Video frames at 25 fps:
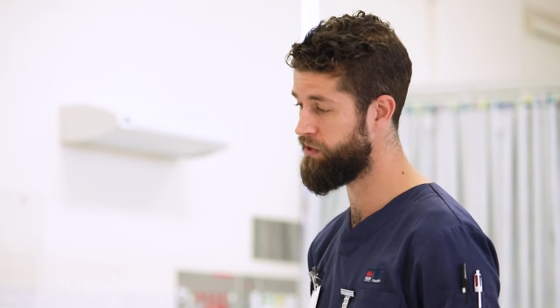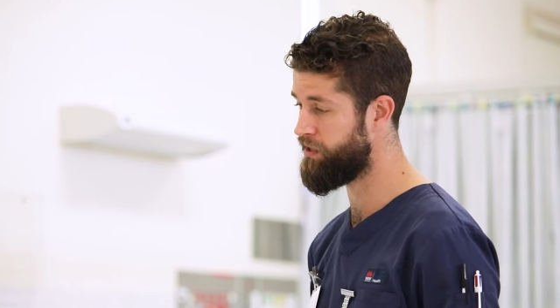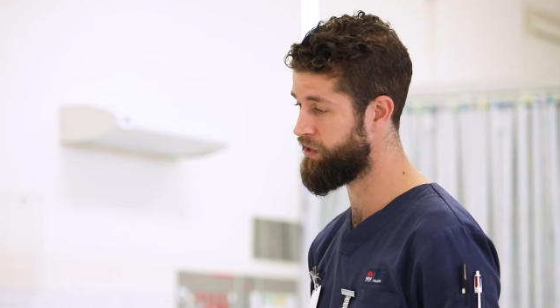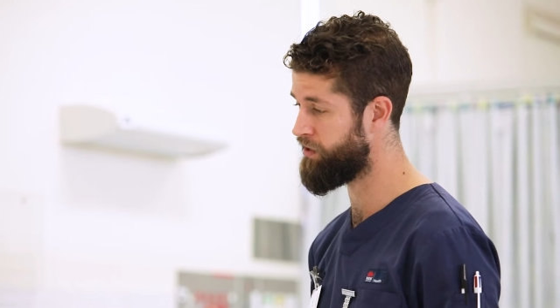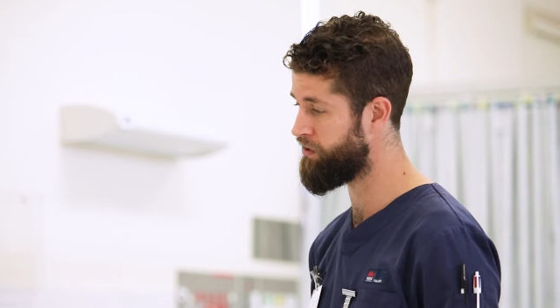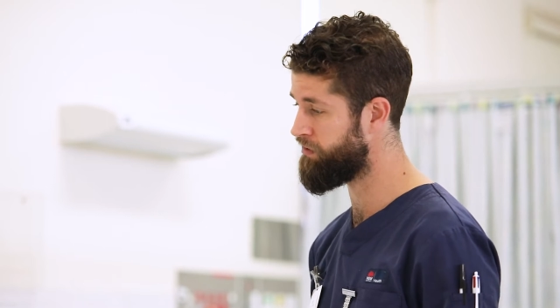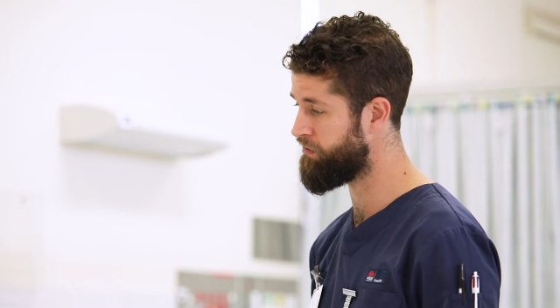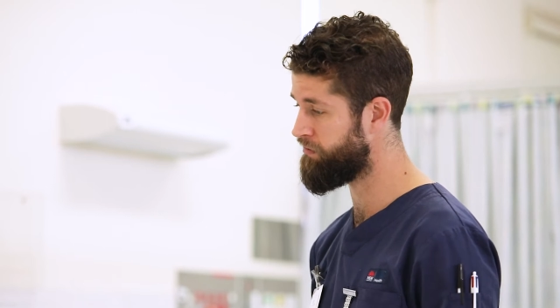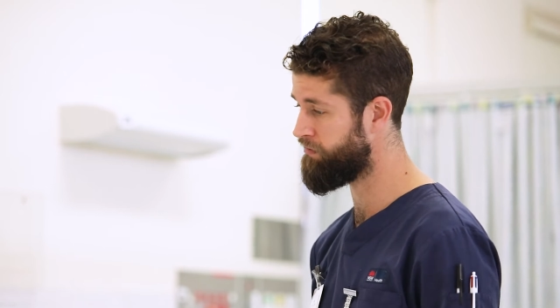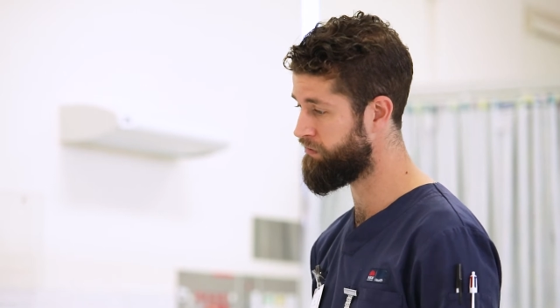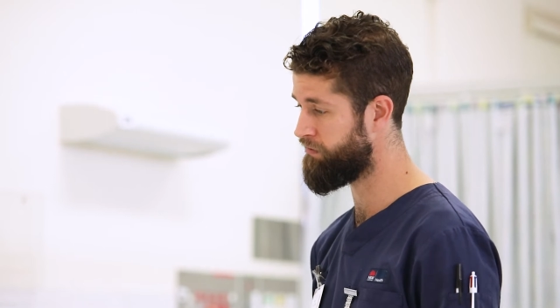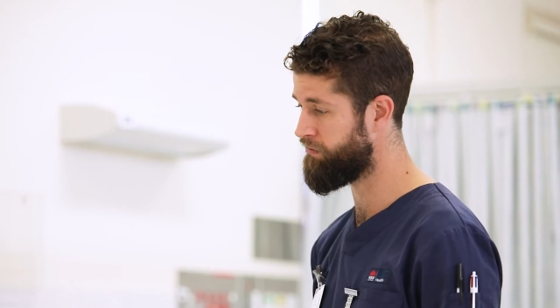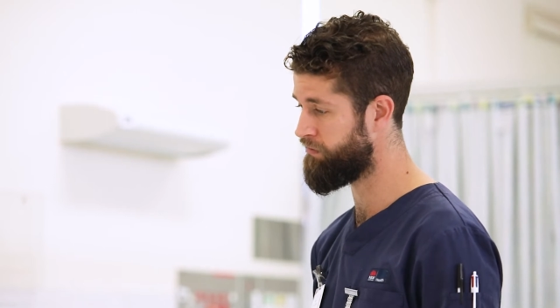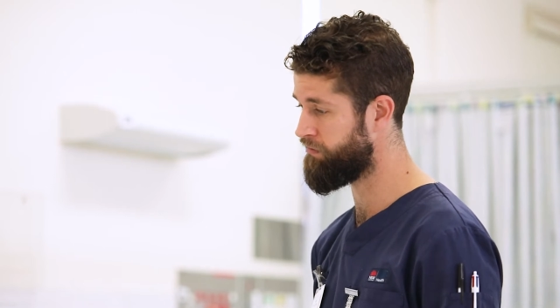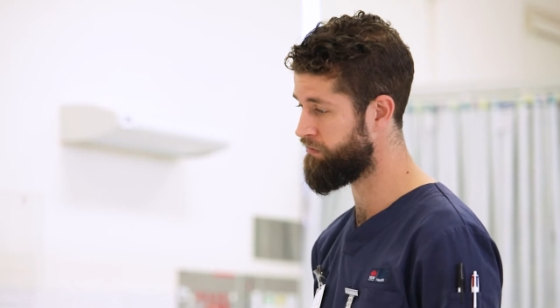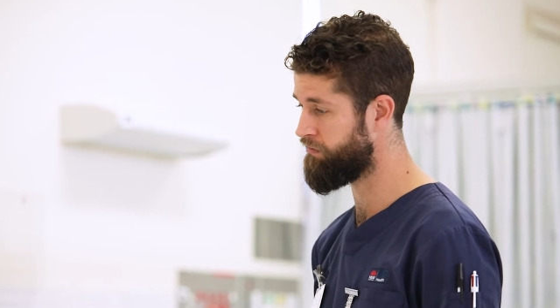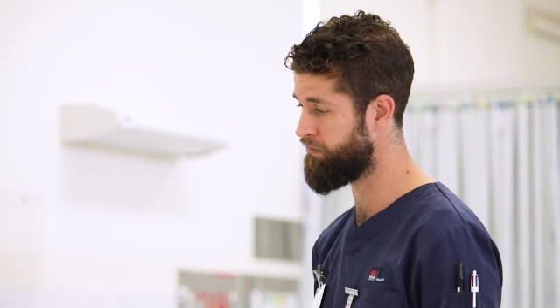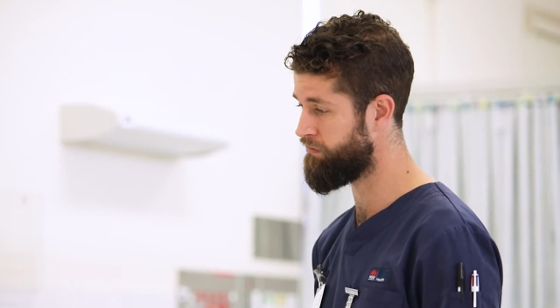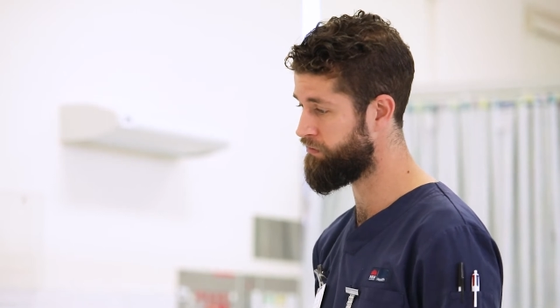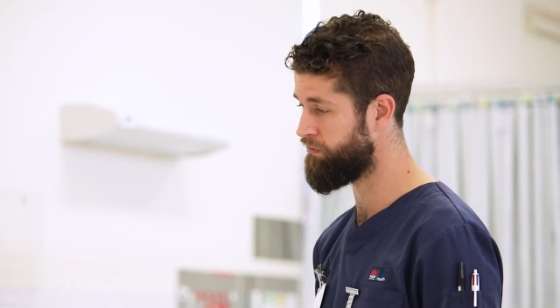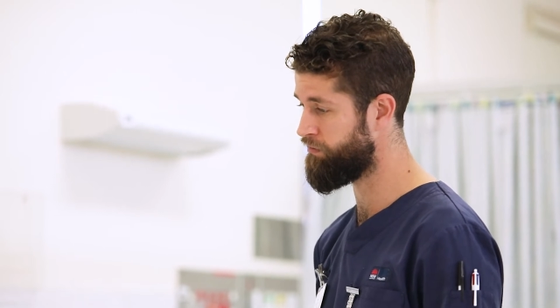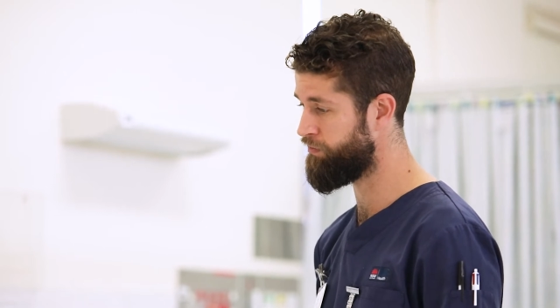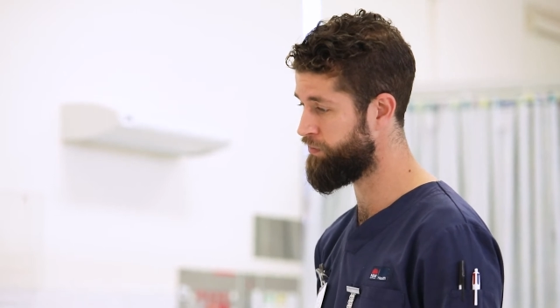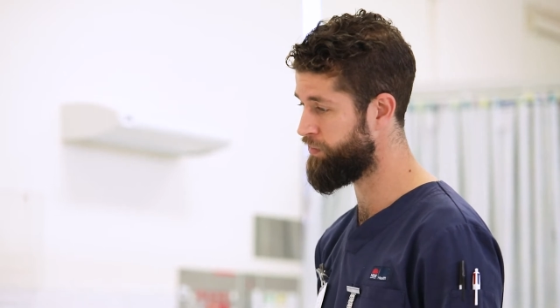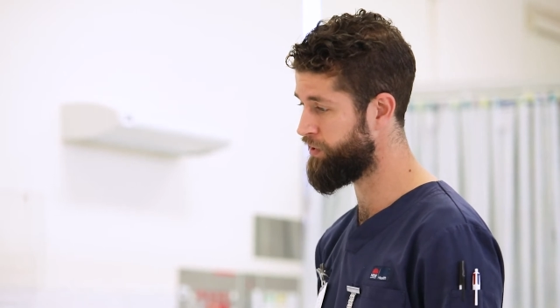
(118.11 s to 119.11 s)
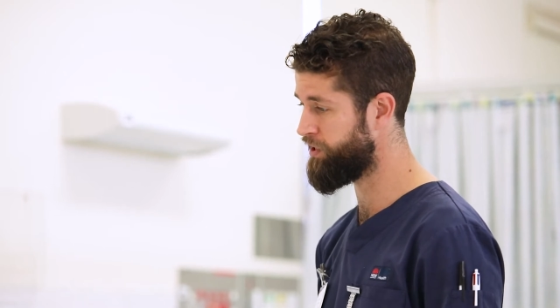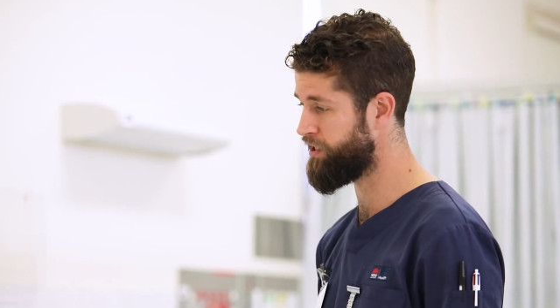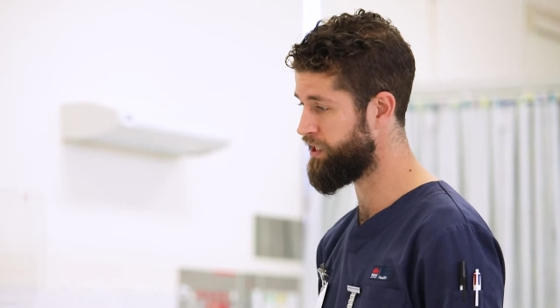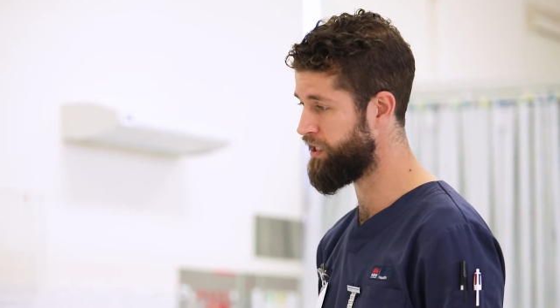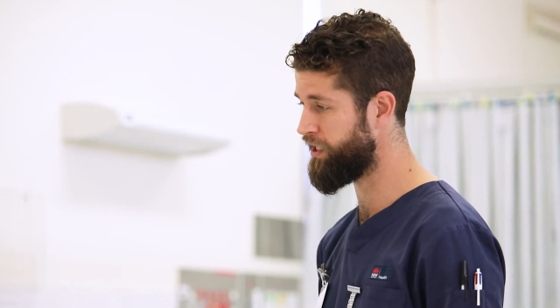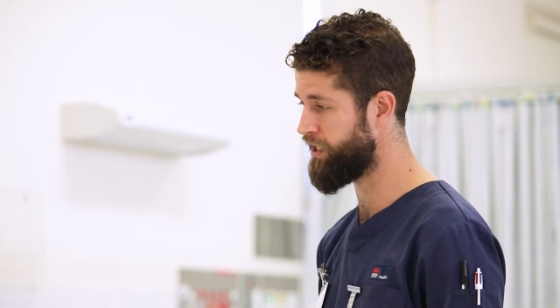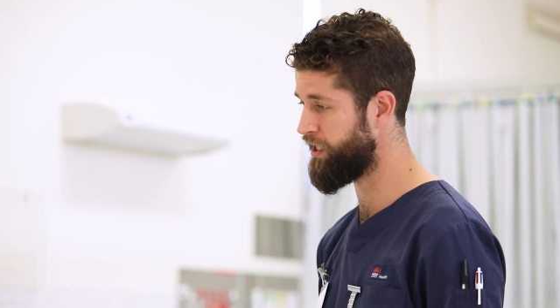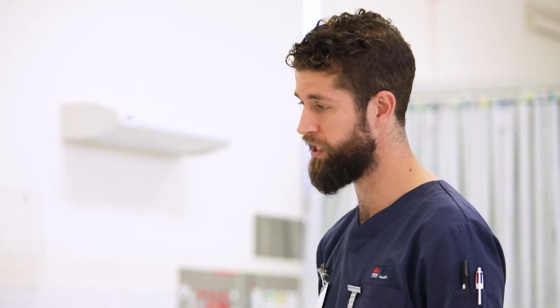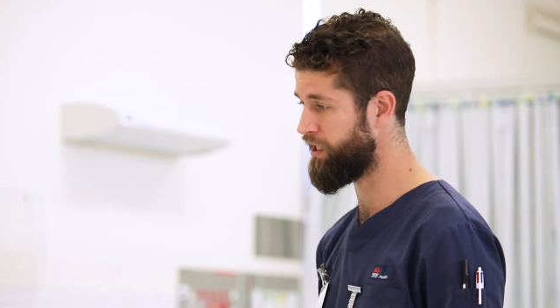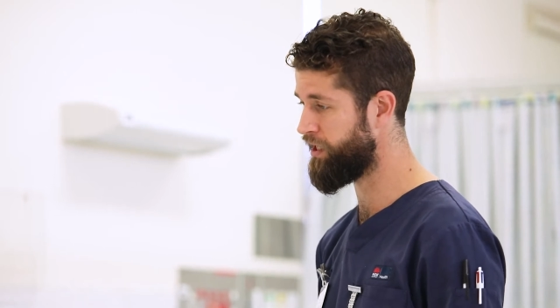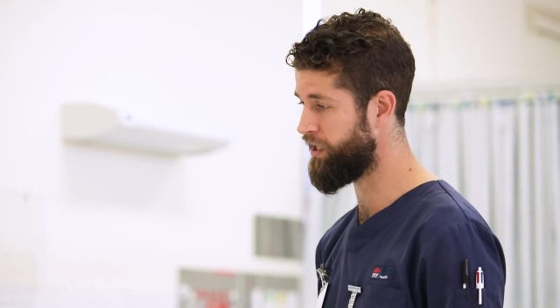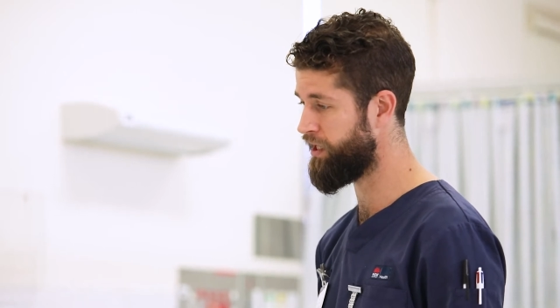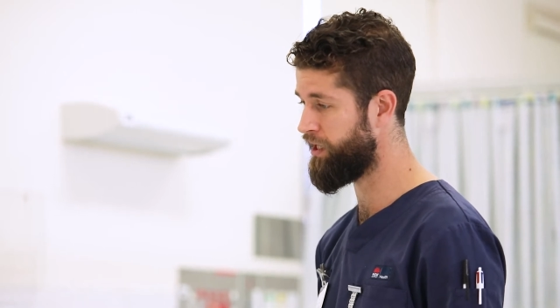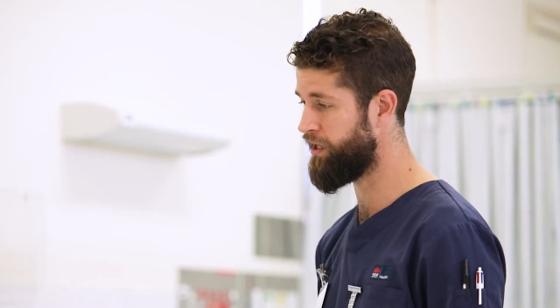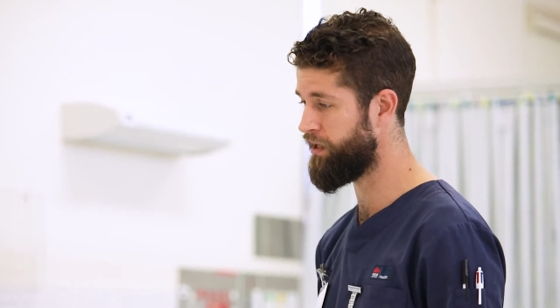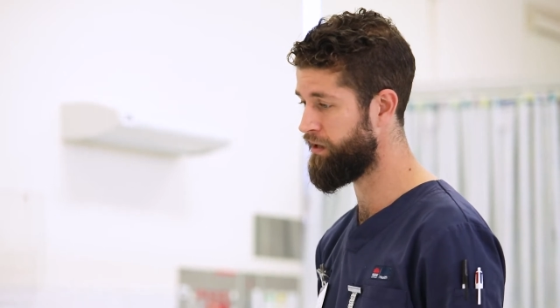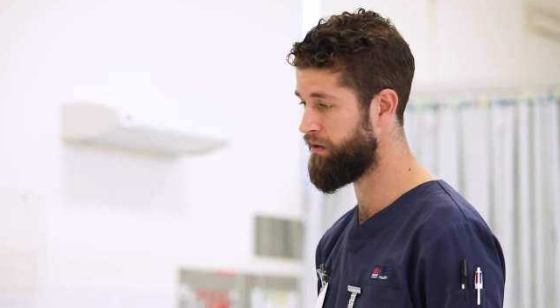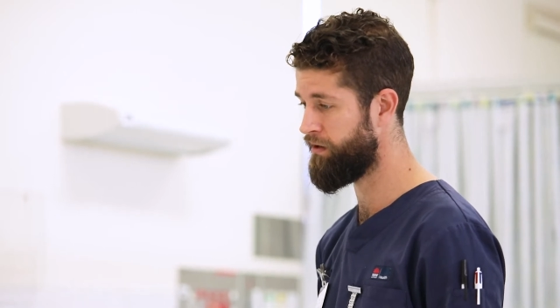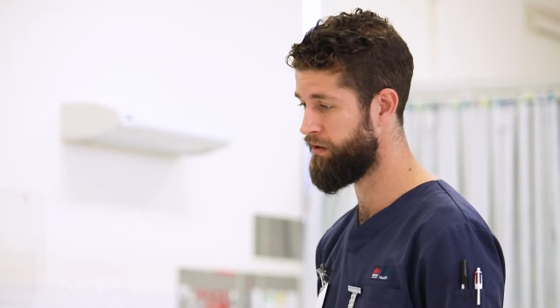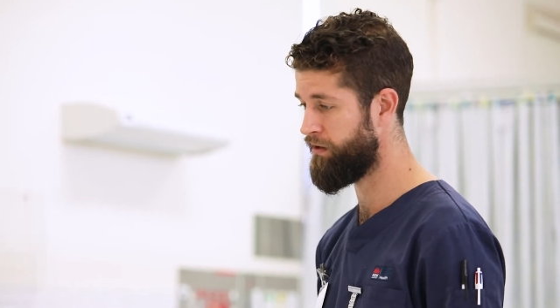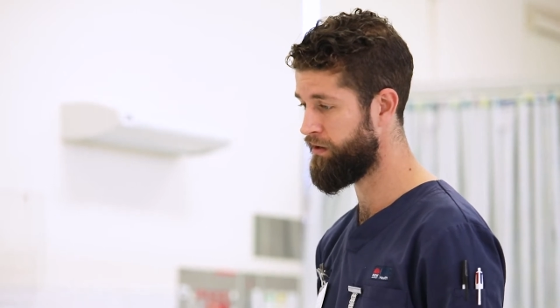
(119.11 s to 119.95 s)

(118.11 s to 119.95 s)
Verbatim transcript: in particular? Uh,